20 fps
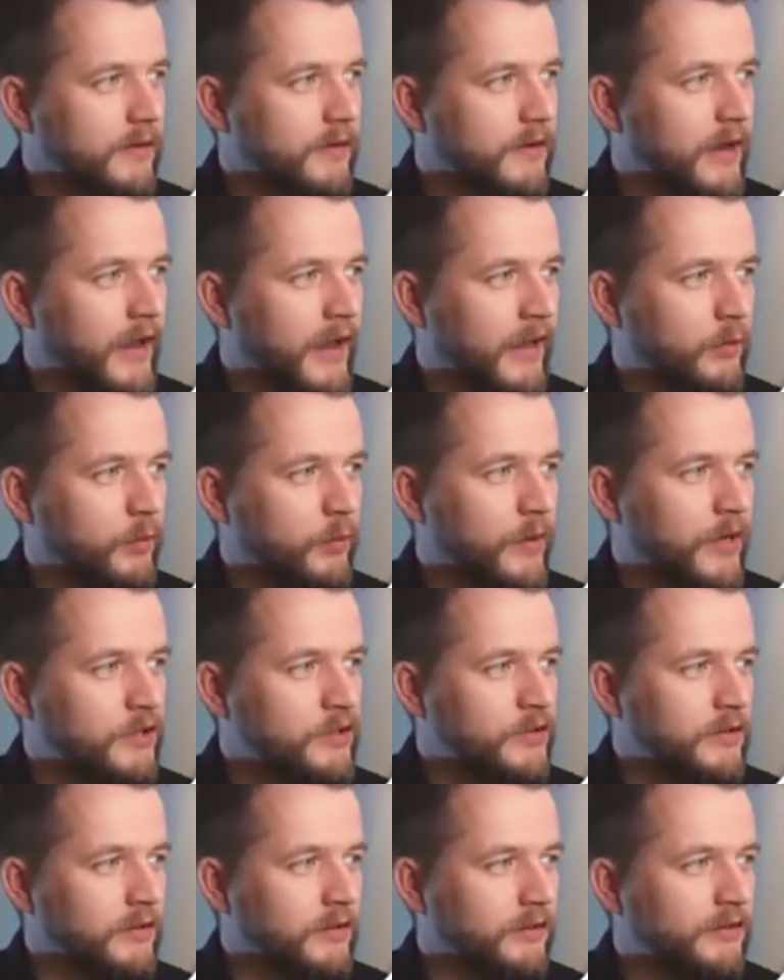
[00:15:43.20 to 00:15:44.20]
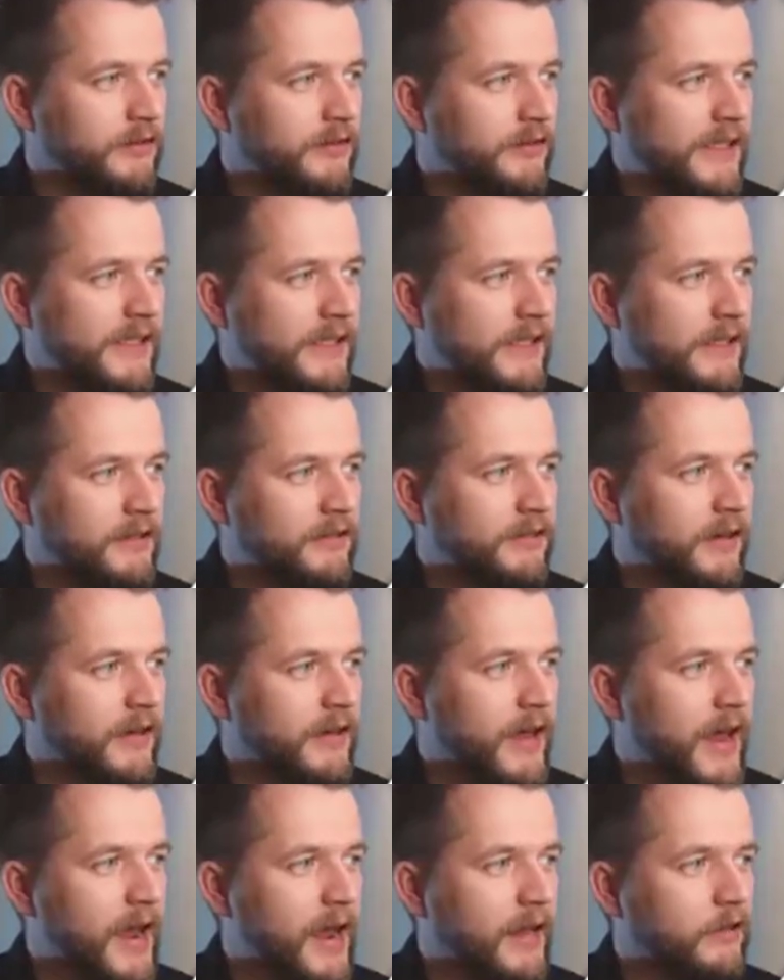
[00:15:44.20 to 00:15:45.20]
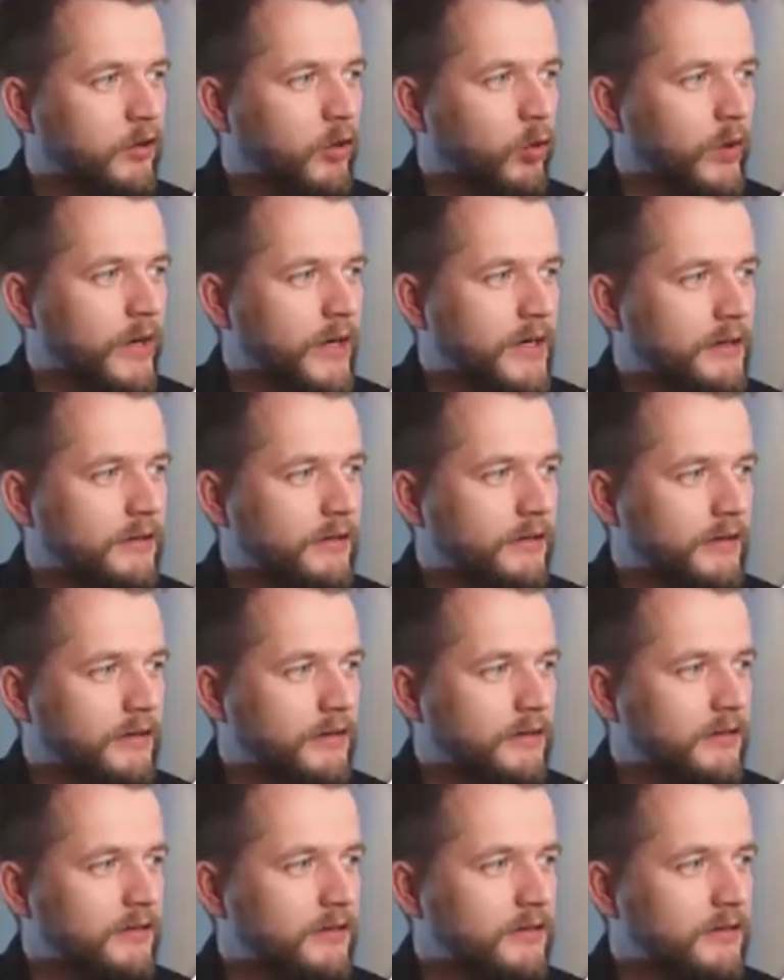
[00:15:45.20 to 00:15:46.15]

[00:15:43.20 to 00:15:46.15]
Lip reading: animation scenes I had created.